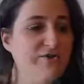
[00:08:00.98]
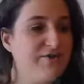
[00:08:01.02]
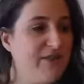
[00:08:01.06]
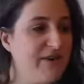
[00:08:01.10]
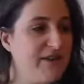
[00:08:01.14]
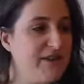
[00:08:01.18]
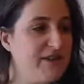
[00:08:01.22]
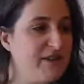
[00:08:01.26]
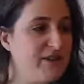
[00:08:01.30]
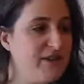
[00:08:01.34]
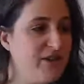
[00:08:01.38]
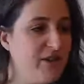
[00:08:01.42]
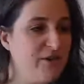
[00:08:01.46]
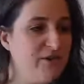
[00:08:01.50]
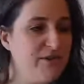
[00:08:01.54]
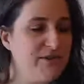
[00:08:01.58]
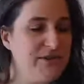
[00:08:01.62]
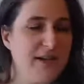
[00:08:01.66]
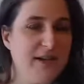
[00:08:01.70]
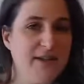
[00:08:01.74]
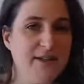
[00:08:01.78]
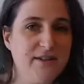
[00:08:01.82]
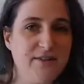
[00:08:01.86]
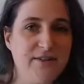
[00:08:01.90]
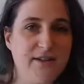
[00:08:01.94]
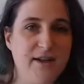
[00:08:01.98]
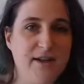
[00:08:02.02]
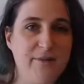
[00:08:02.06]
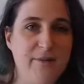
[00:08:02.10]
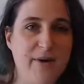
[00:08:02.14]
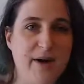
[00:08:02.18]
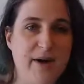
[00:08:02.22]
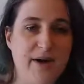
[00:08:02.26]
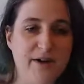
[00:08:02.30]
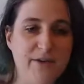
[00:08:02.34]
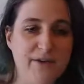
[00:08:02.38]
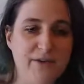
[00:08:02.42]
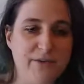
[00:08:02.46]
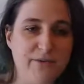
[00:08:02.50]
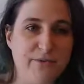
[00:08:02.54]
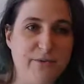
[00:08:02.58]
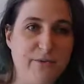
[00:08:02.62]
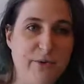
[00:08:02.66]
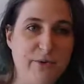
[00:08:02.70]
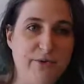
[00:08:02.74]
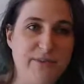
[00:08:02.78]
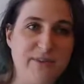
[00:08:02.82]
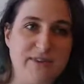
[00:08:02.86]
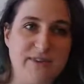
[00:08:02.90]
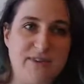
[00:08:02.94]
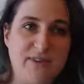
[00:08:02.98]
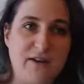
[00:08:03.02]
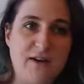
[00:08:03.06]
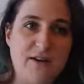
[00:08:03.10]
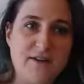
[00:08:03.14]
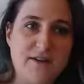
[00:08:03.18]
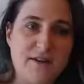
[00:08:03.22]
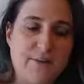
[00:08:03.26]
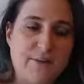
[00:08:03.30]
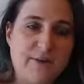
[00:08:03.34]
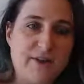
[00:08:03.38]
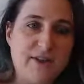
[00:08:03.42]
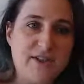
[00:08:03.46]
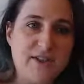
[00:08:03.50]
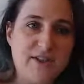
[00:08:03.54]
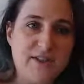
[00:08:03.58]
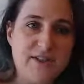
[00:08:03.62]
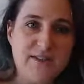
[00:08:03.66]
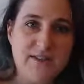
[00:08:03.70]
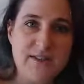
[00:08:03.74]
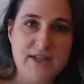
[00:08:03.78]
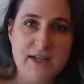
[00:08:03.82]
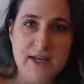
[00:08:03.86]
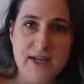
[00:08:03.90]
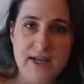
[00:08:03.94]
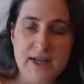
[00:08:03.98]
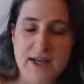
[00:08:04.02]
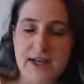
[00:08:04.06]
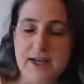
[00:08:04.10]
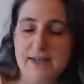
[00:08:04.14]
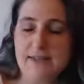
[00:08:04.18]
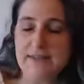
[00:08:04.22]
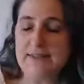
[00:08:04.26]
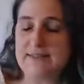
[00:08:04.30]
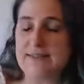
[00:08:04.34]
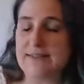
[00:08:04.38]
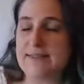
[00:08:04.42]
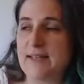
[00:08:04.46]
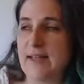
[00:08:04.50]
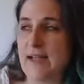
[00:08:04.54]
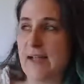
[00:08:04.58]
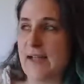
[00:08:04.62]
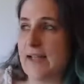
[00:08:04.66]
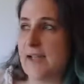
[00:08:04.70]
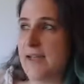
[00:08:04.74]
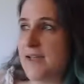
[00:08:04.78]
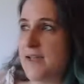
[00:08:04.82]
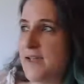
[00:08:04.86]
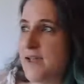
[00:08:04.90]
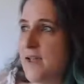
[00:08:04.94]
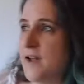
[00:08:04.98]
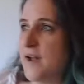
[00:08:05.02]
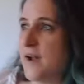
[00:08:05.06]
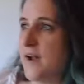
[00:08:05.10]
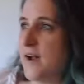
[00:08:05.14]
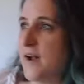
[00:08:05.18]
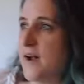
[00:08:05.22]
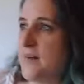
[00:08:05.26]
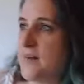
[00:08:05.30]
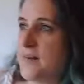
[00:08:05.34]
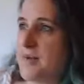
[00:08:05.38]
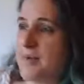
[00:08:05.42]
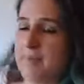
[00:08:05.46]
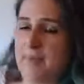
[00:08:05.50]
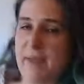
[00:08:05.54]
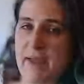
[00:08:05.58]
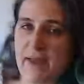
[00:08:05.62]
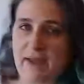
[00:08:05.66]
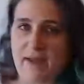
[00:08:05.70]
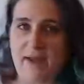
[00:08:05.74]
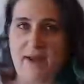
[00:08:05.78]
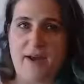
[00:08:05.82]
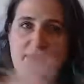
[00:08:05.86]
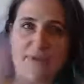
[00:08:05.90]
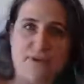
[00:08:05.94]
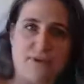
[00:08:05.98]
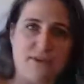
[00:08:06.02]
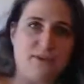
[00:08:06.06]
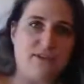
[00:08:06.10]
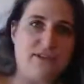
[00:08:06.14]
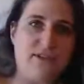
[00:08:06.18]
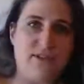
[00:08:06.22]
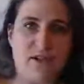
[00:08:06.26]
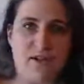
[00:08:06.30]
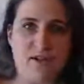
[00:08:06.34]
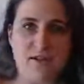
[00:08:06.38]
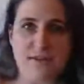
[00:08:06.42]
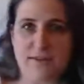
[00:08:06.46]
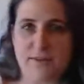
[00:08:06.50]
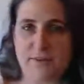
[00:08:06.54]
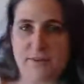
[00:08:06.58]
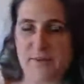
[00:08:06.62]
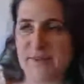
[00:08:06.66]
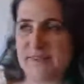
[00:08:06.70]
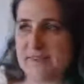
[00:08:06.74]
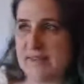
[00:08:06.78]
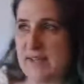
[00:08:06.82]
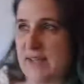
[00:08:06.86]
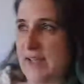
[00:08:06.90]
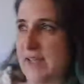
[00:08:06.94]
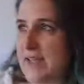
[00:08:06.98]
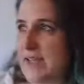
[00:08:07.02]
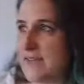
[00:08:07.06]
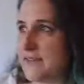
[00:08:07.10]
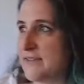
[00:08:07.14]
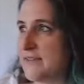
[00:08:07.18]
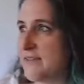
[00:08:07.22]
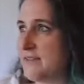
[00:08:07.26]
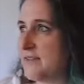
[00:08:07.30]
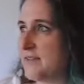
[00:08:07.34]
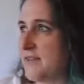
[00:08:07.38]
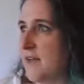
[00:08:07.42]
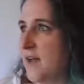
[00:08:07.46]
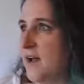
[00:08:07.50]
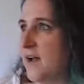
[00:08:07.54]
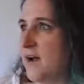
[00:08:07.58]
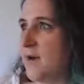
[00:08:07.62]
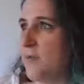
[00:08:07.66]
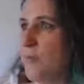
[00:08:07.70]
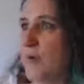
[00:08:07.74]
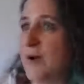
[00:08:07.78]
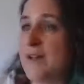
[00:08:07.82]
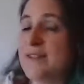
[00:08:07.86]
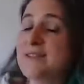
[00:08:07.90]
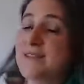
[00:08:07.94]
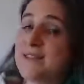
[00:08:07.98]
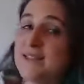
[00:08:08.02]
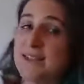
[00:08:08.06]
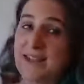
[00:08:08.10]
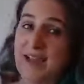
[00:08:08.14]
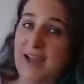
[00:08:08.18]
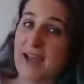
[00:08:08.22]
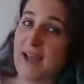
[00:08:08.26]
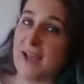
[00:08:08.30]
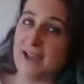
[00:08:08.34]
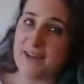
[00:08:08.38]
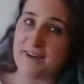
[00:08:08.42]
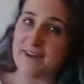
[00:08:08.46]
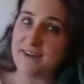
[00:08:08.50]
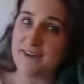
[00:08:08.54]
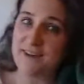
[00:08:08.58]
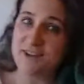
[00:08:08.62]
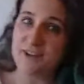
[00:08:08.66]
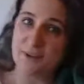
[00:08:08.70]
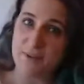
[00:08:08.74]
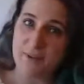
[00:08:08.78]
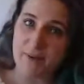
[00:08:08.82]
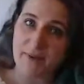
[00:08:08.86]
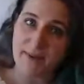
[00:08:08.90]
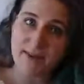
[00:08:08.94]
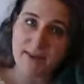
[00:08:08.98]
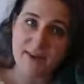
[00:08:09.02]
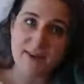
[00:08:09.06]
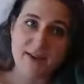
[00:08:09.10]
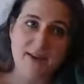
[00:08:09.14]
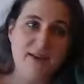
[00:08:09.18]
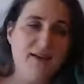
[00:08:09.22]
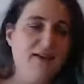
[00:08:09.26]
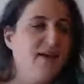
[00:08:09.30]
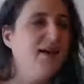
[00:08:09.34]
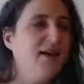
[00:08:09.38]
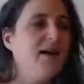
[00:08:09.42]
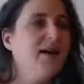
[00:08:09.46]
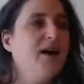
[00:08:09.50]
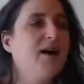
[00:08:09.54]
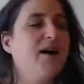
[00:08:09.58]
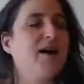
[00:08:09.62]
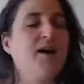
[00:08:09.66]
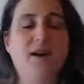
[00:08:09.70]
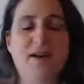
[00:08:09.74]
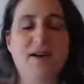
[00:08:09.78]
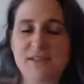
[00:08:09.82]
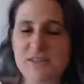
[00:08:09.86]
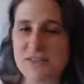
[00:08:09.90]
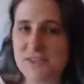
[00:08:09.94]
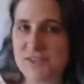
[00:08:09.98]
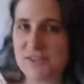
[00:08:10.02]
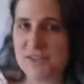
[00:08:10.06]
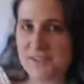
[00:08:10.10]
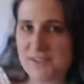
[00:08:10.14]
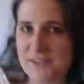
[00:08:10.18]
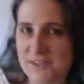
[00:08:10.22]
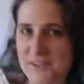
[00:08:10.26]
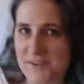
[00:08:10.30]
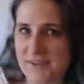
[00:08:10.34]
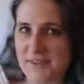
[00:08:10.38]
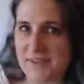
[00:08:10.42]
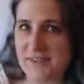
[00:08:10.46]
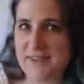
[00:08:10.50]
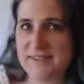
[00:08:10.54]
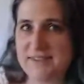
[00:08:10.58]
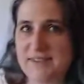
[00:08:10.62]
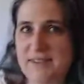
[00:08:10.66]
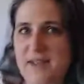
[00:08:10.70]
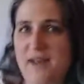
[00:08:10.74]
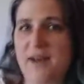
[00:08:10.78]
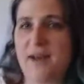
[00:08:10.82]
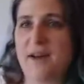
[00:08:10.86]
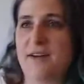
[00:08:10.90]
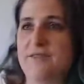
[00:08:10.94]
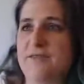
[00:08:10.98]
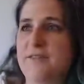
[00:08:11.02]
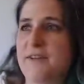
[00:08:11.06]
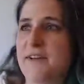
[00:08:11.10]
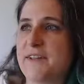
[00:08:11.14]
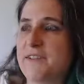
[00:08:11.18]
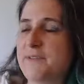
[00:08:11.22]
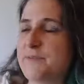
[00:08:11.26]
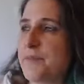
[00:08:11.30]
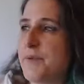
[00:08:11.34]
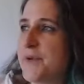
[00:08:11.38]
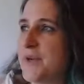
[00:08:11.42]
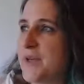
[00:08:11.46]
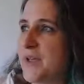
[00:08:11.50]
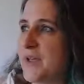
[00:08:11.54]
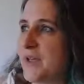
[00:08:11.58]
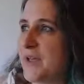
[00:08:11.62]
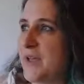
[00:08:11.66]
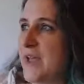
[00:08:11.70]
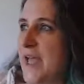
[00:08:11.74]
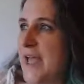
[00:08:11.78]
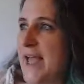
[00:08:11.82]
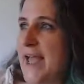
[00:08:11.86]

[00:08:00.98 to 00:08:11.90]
fun to know Daniel Nahmod, who wrote the song that we just sang, and many other songs that we sang, is once again doing a concert series on Facebook.